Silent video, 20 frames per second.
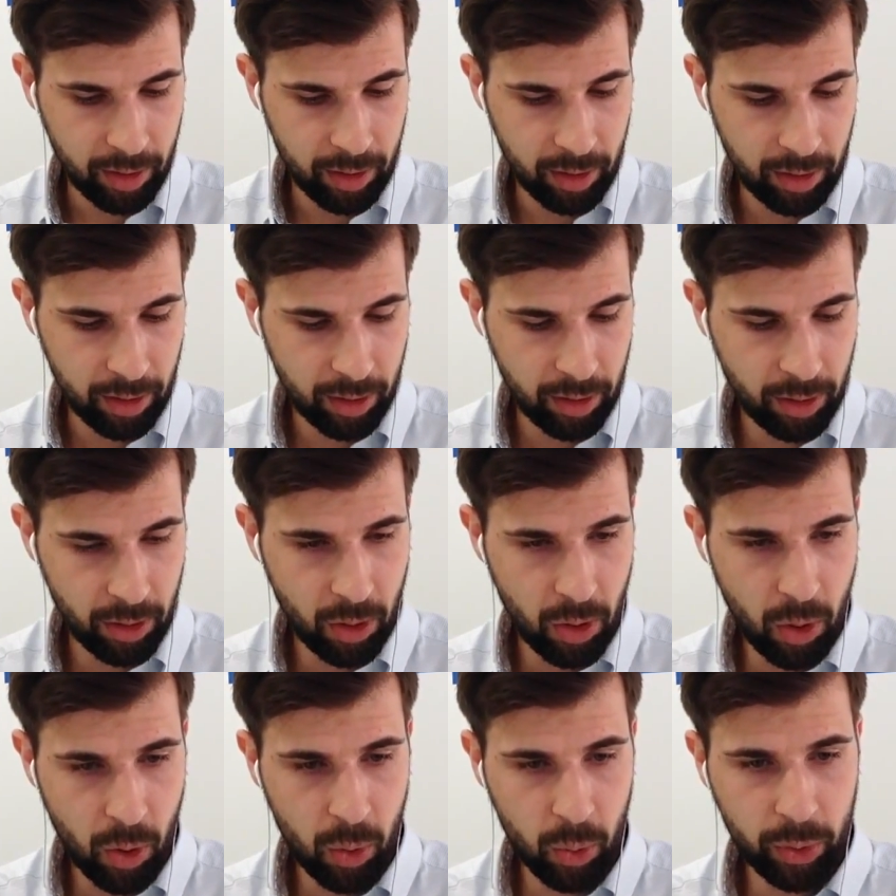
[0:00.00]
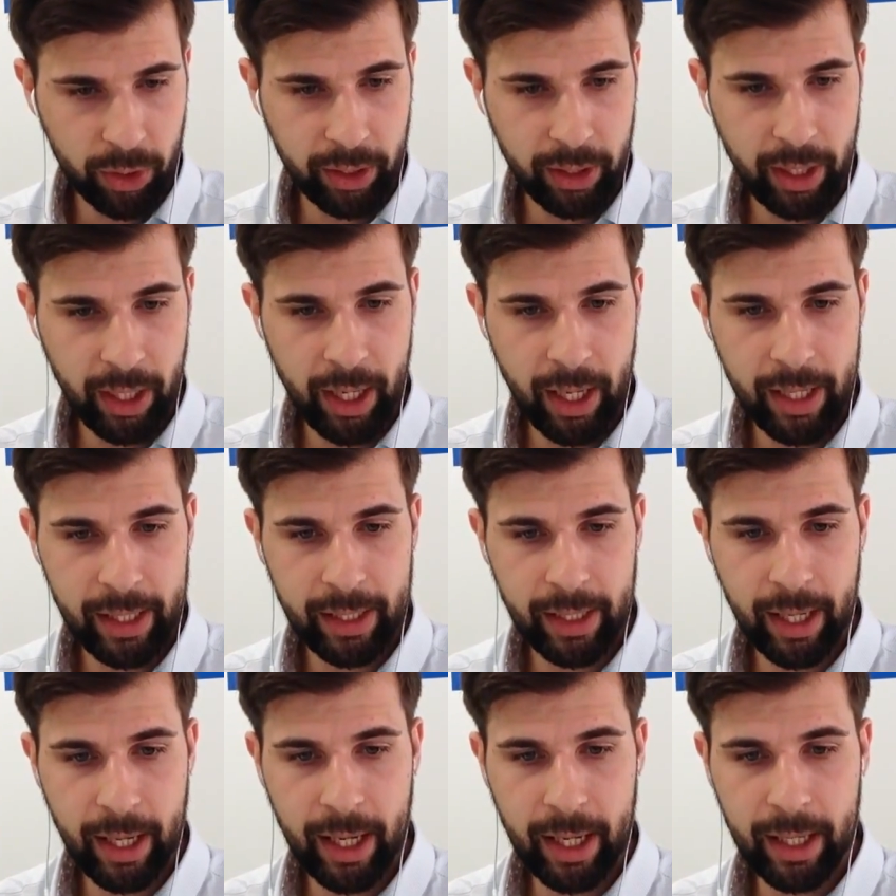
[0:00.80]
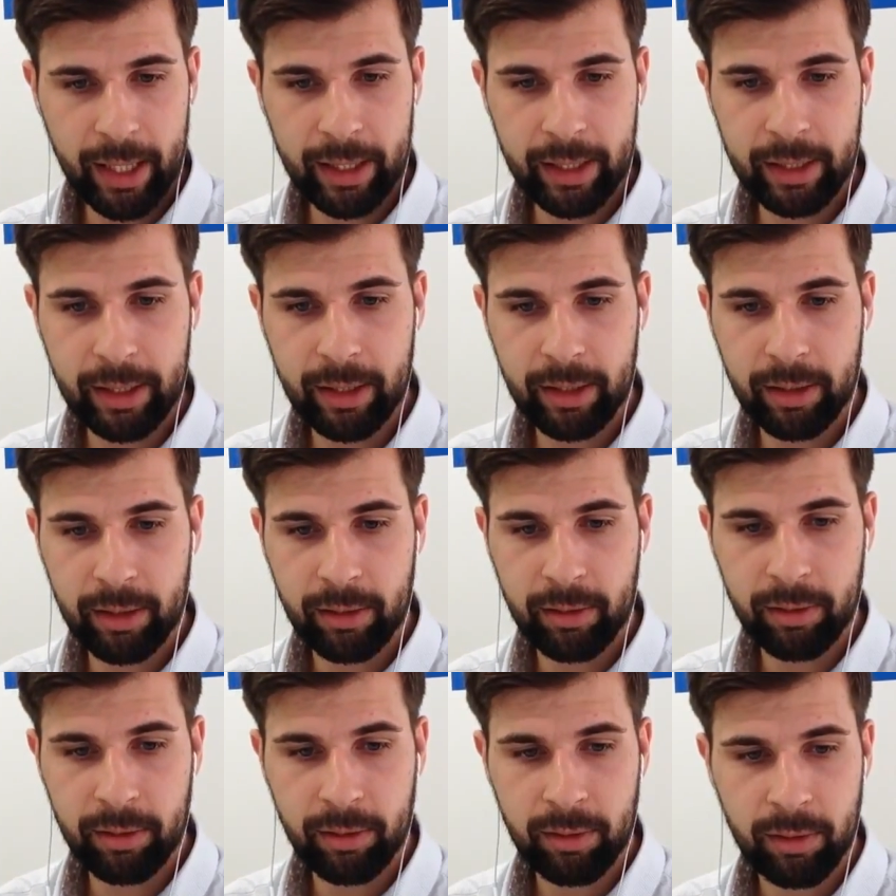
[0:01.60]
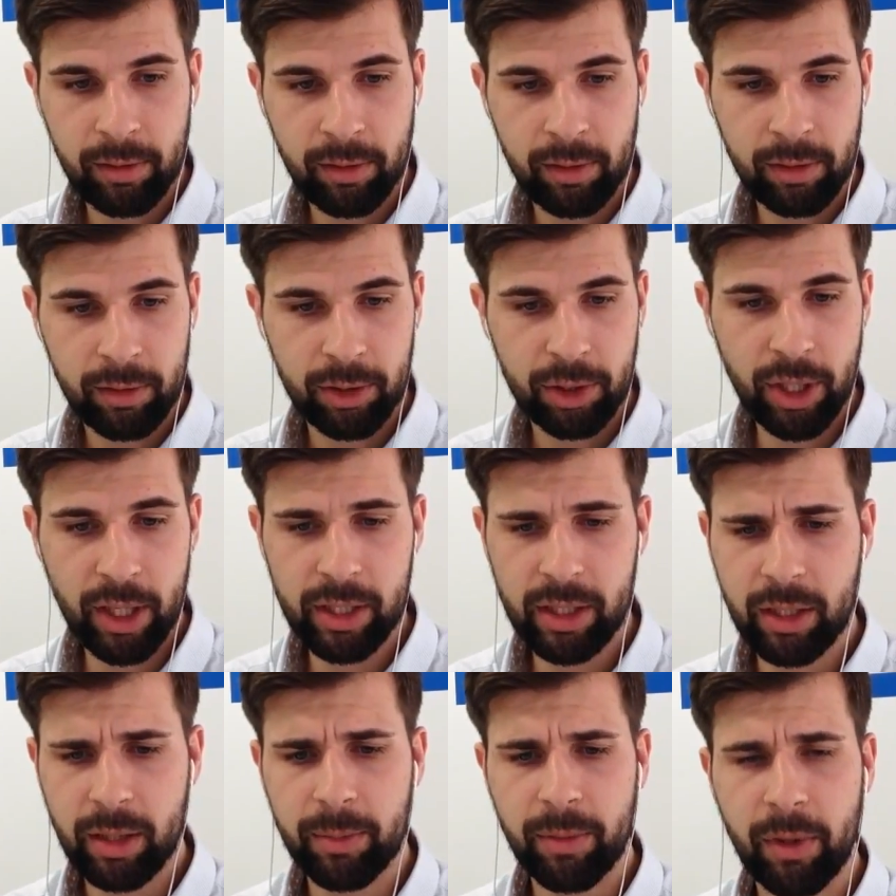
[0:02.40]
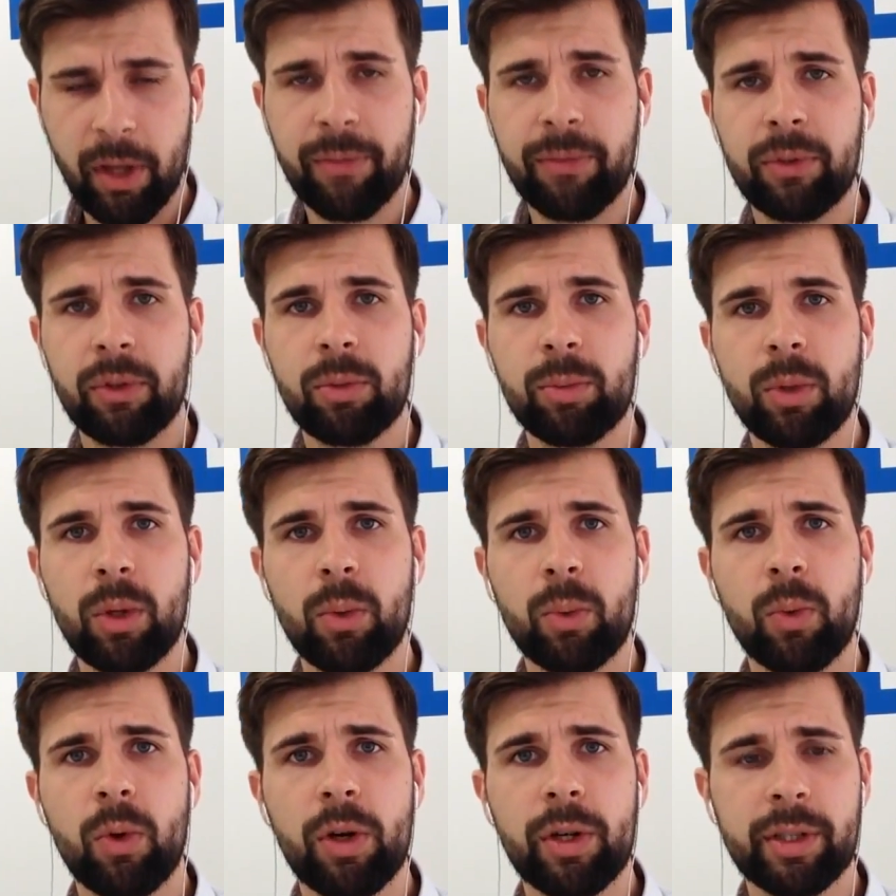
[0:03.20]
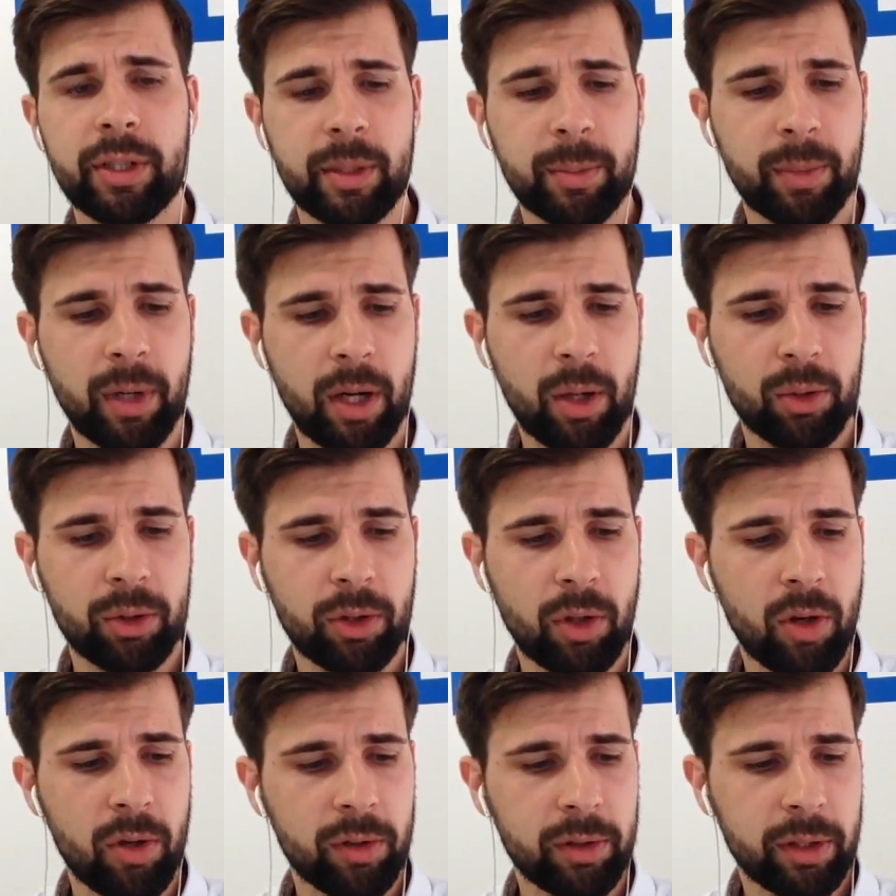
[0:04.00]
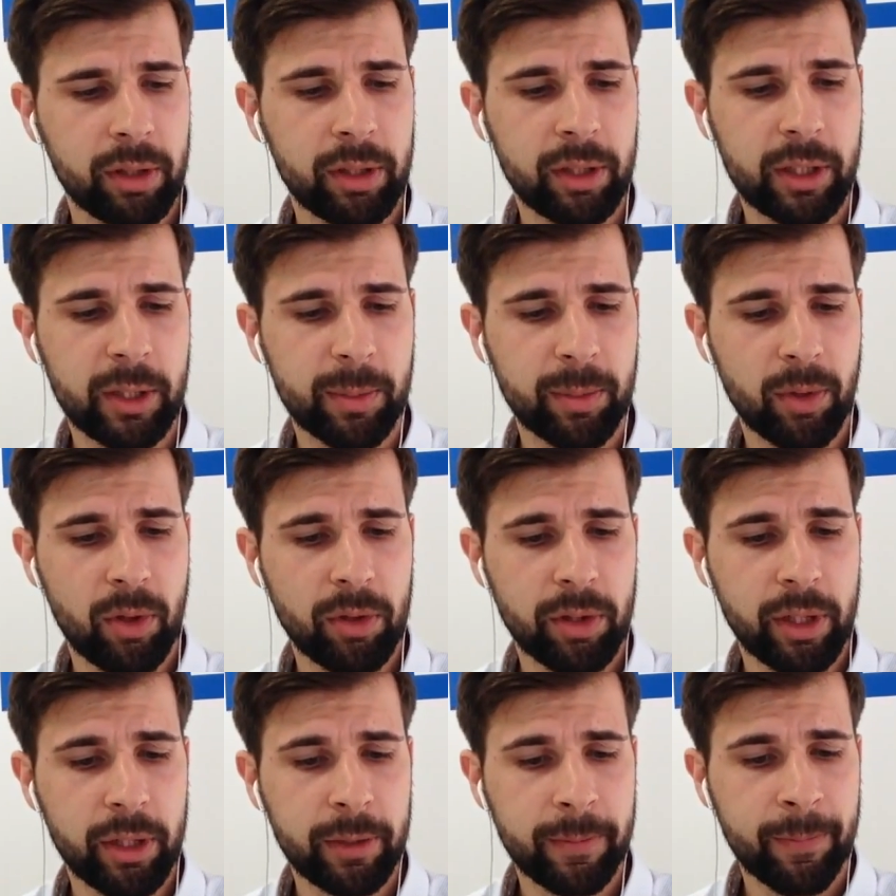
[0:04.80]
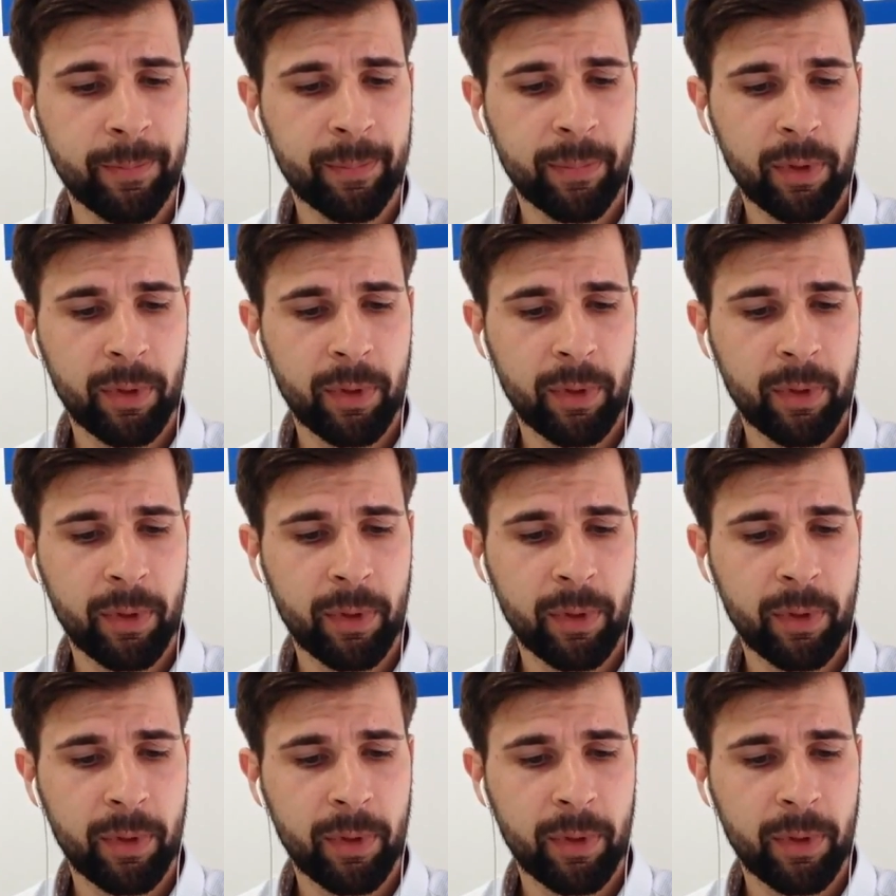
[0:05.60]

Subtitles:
Okay, and just a few more words about Content Explorer.